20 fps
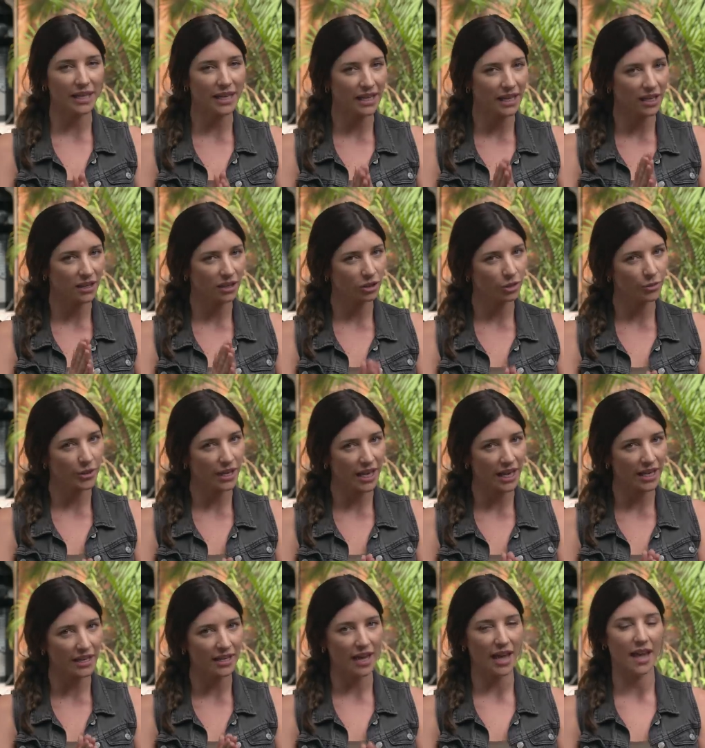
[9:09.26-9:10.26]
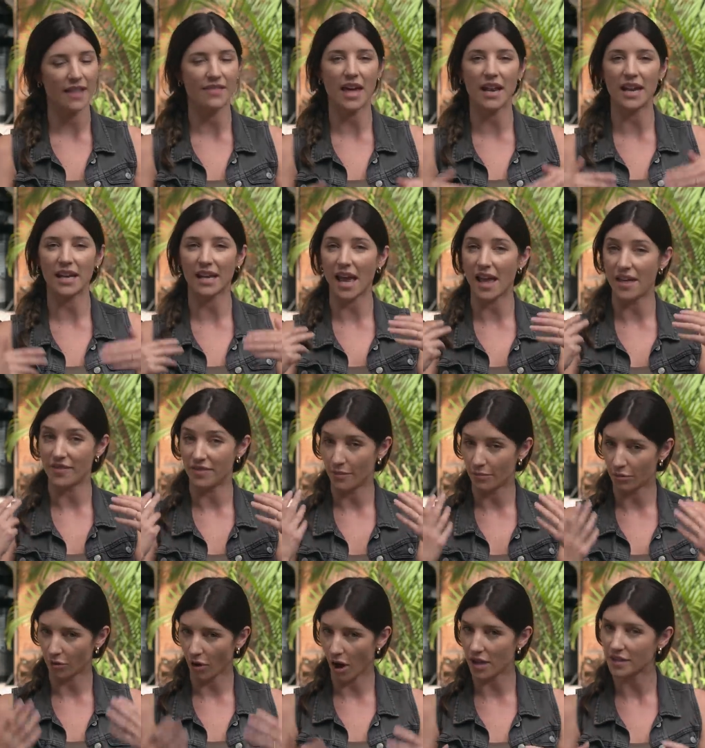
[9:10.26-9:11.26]
pinning and gluing it, and then again
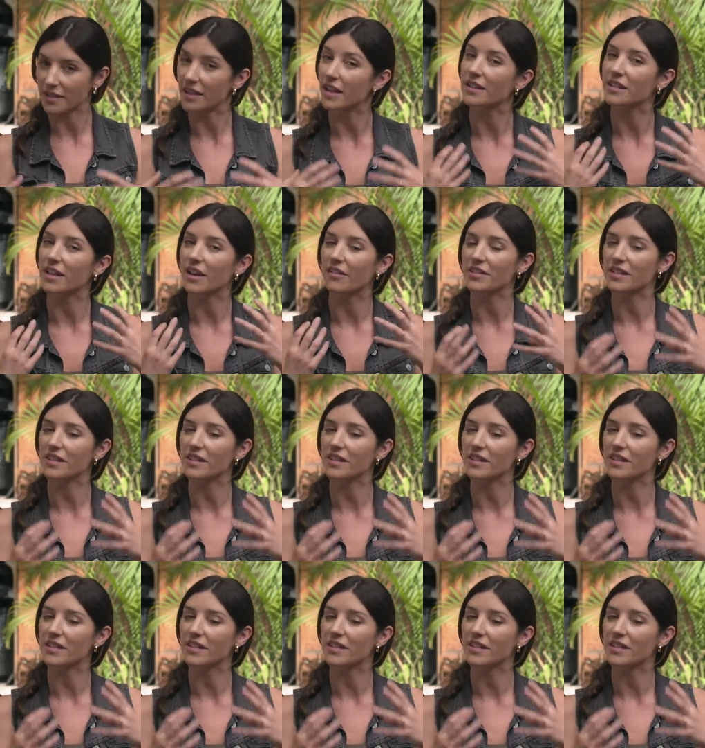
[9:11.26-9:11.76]
the process